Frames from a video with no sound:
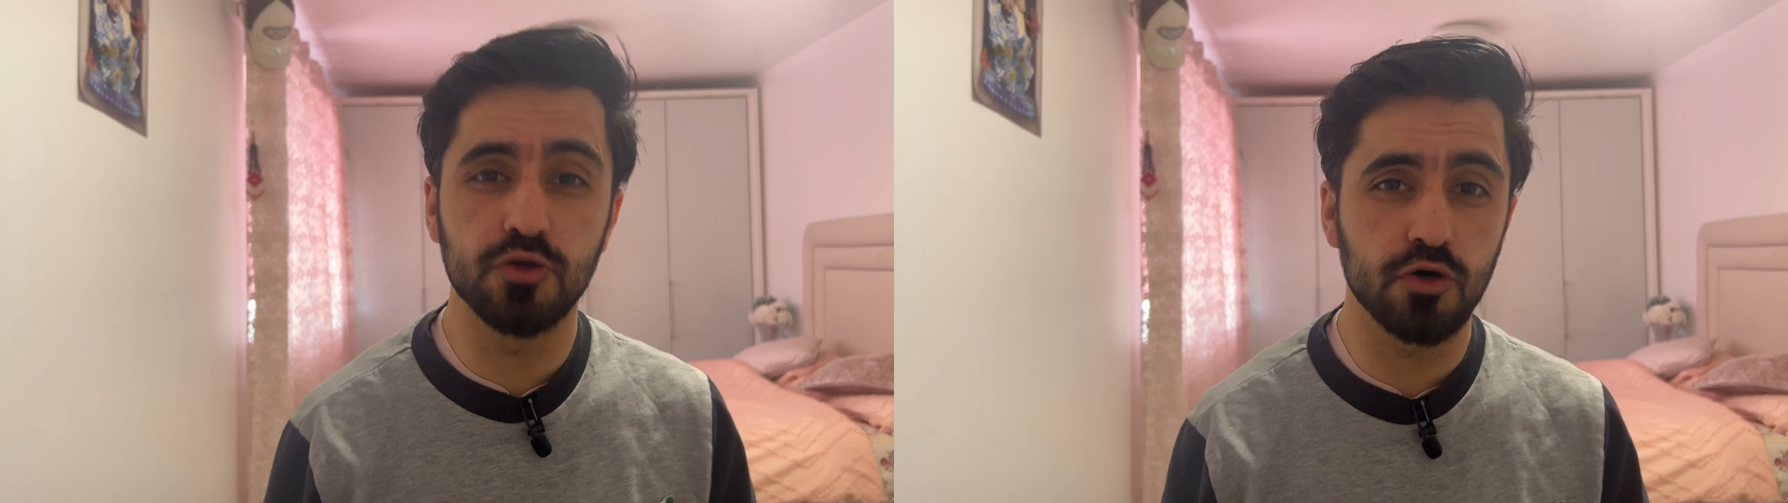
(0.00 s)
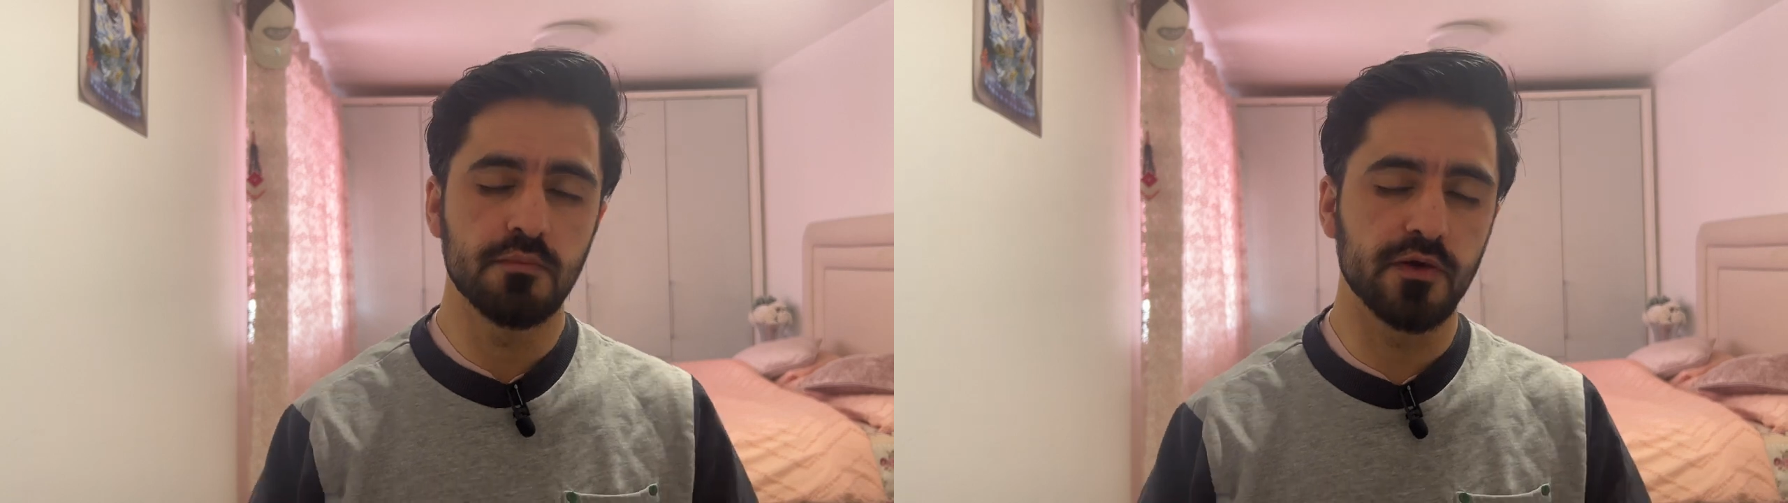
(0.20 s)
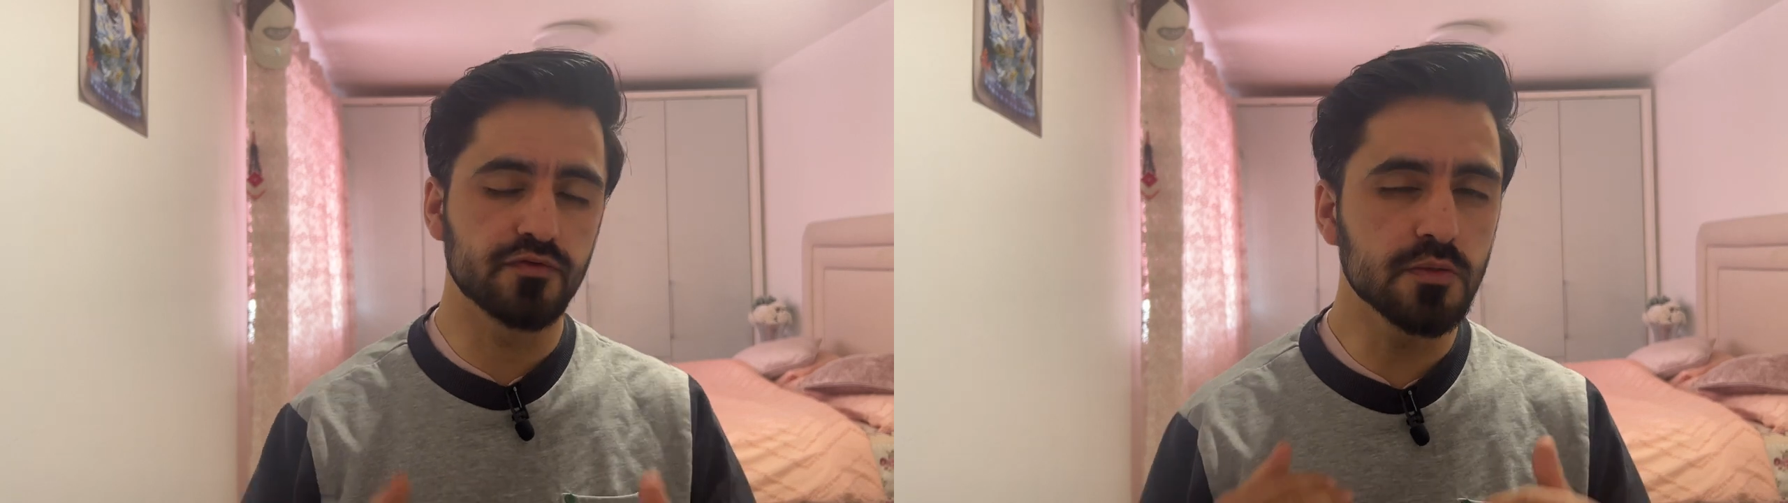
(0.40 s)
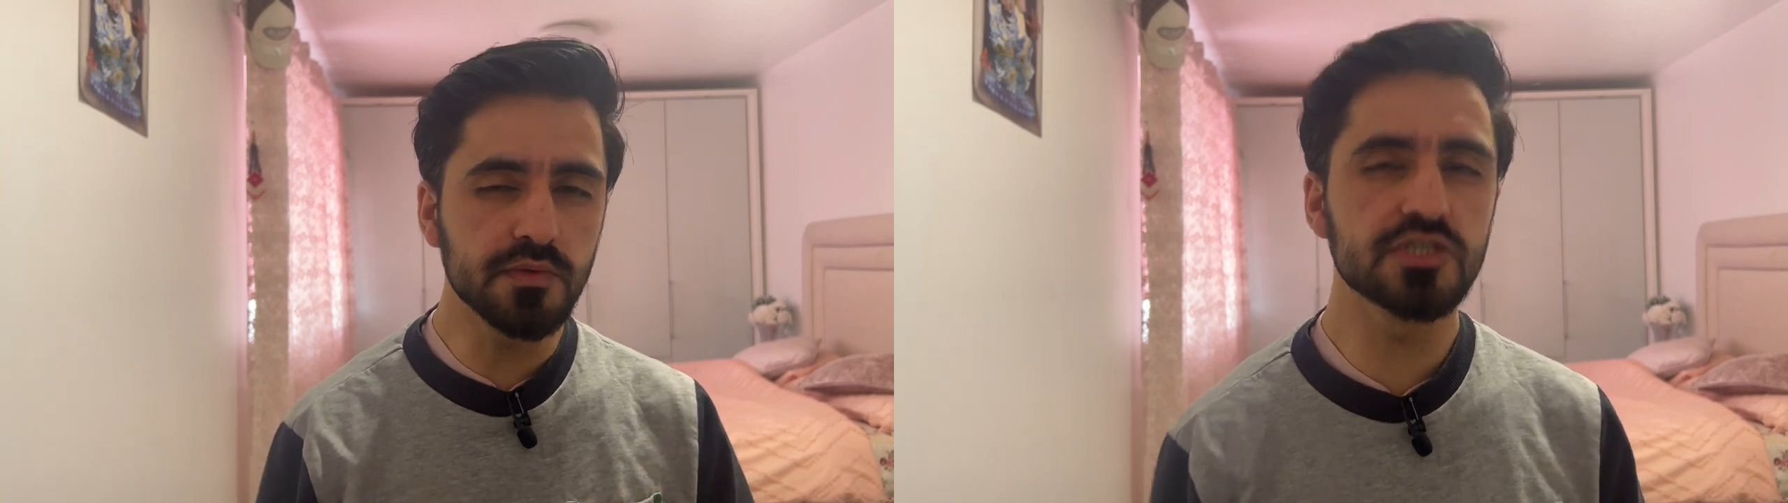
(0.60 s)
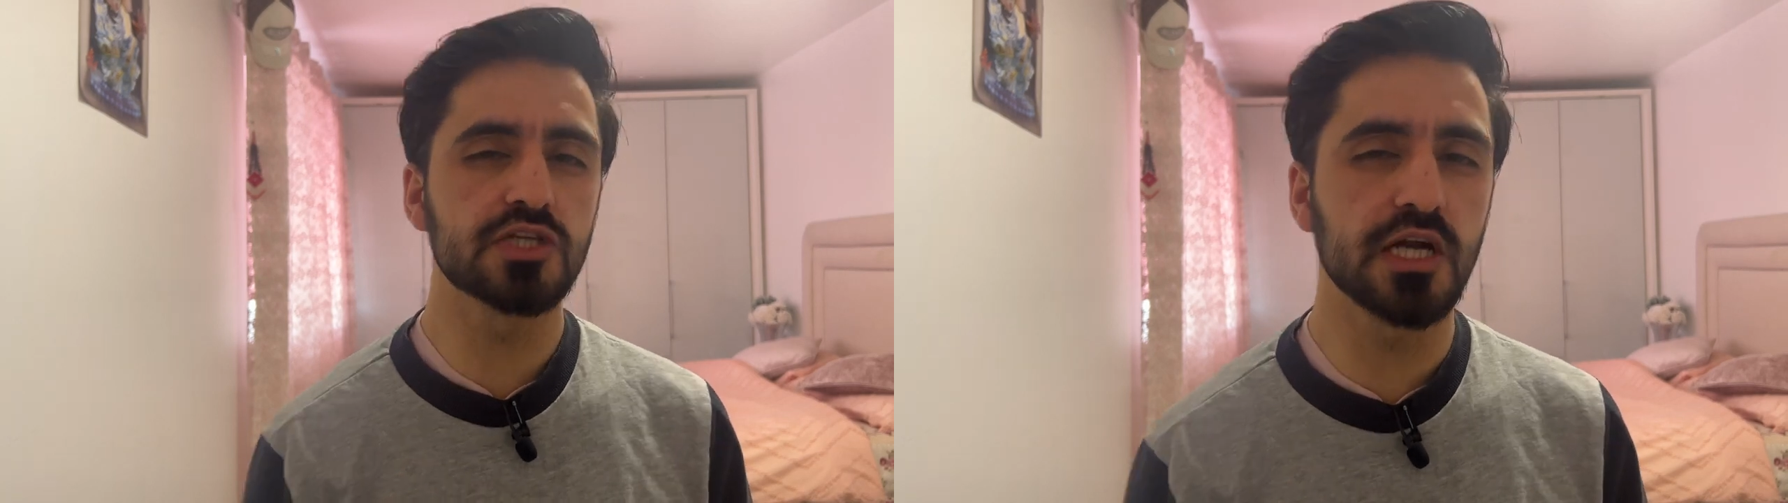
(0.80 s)
No, if
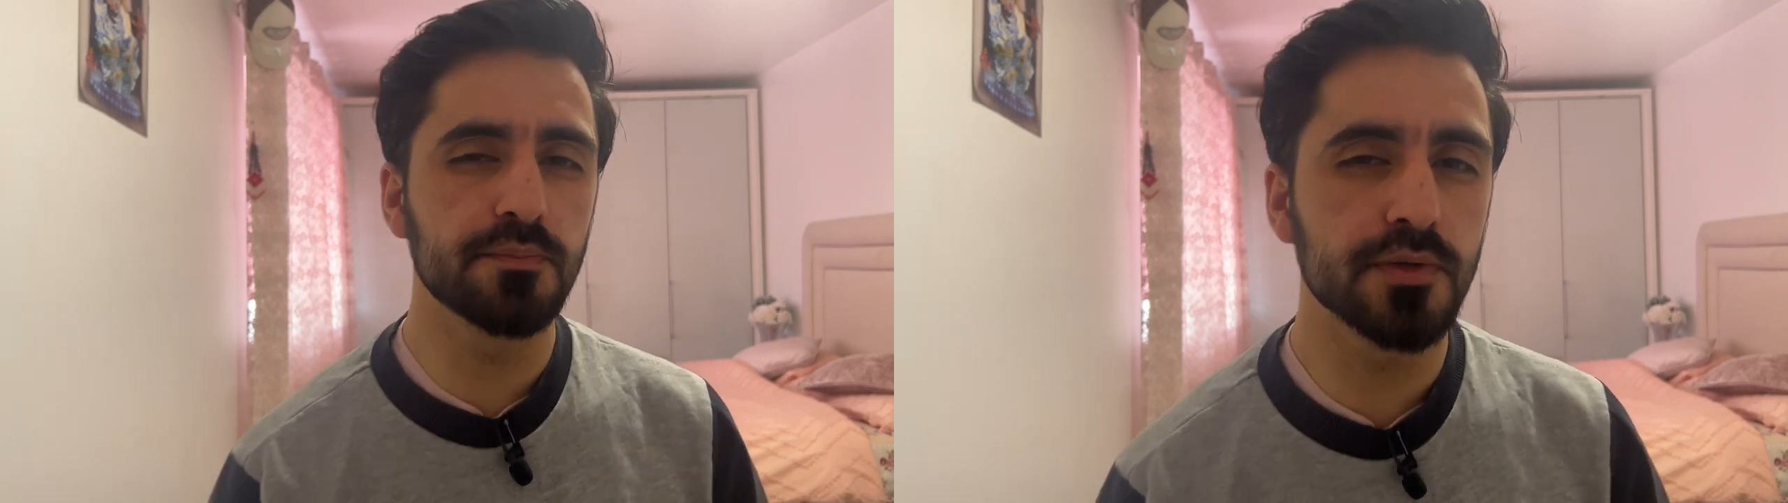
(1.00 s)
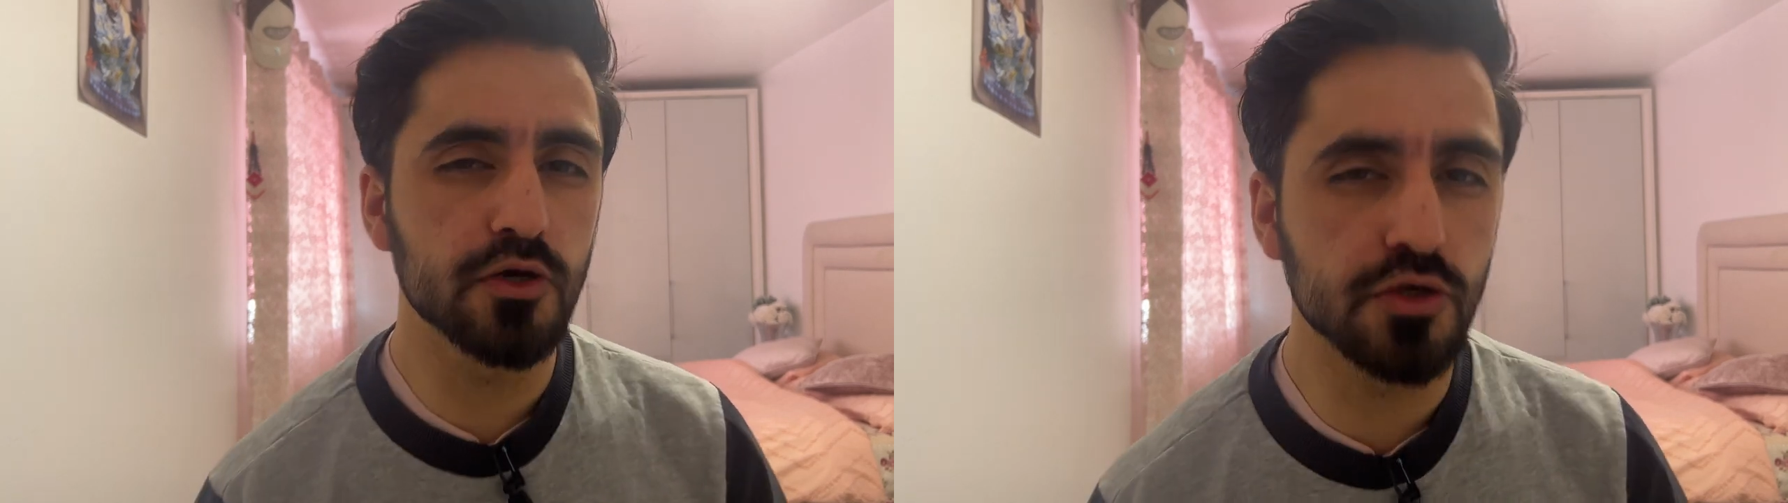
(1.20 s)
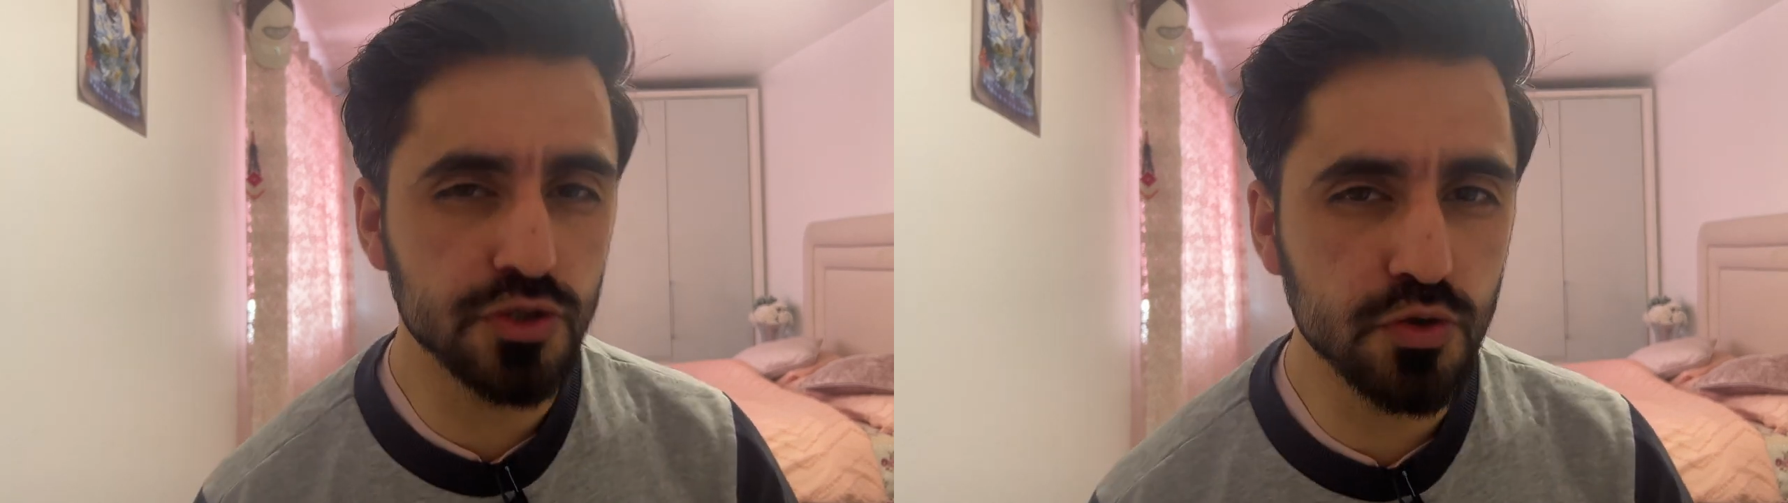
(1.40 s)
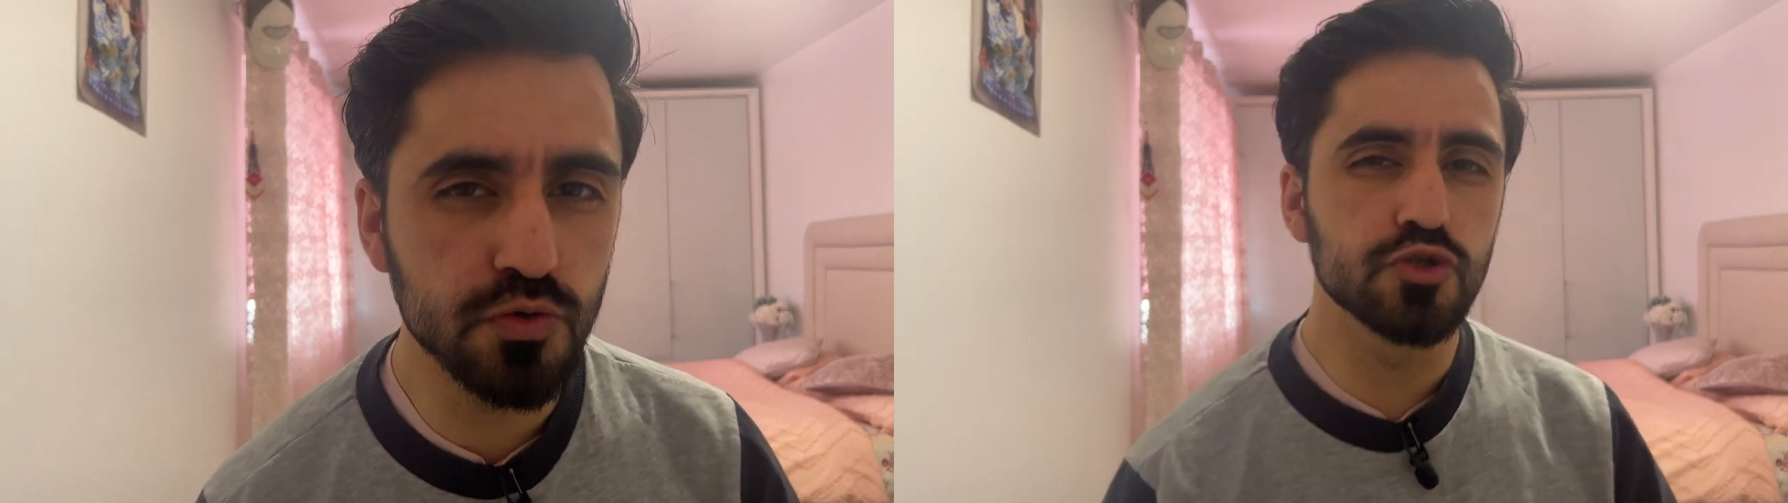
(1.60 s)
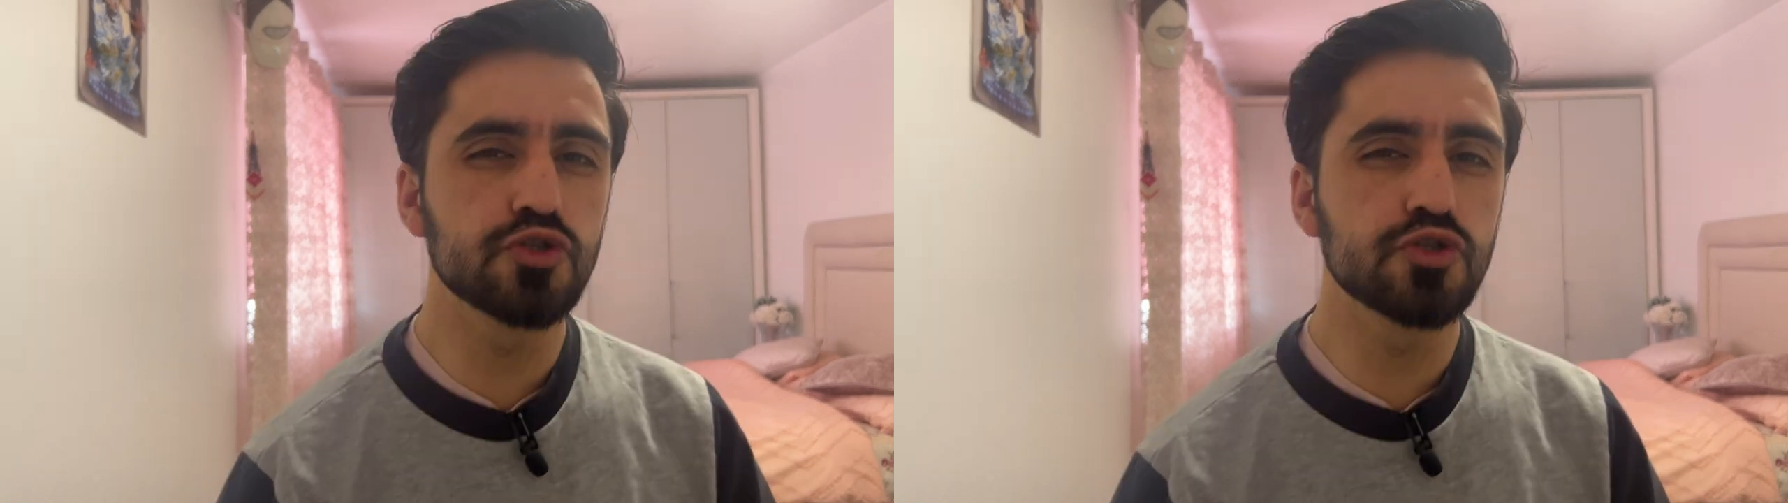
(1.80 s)
somebody's trying to pick on you,